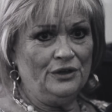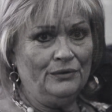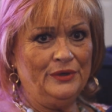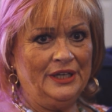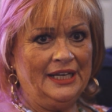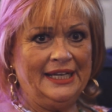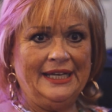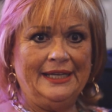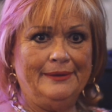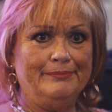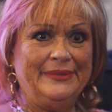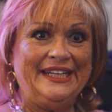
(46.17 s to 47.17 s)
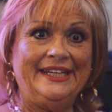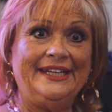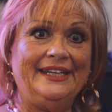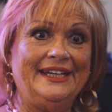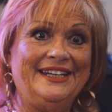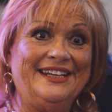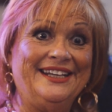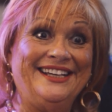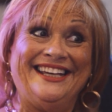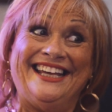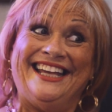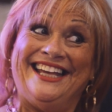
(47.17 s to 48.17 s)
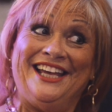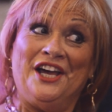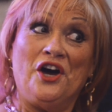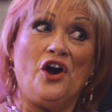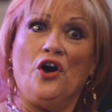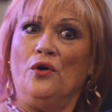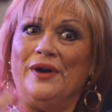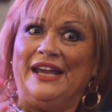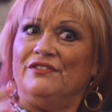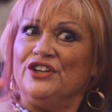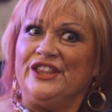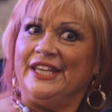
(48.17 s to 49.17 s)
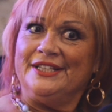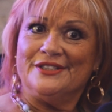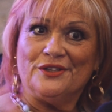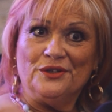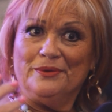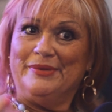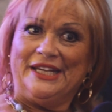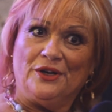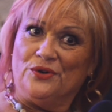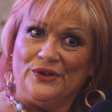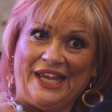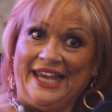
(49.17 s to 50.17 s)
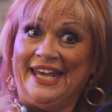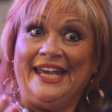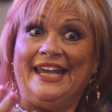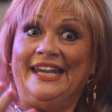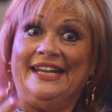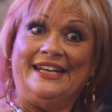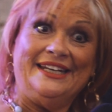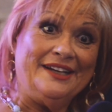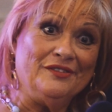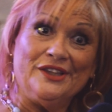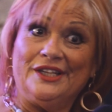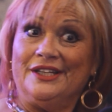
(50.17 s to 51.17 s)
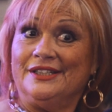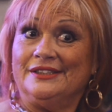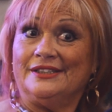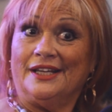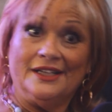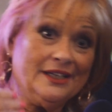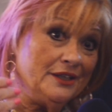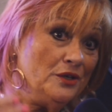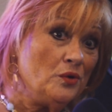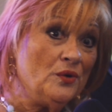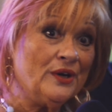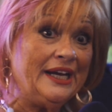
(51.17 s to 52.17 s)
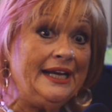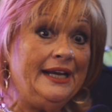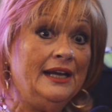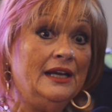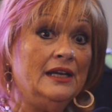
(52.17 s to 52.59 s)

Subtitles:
only be in everything's going to be okay and everything's hunky-dory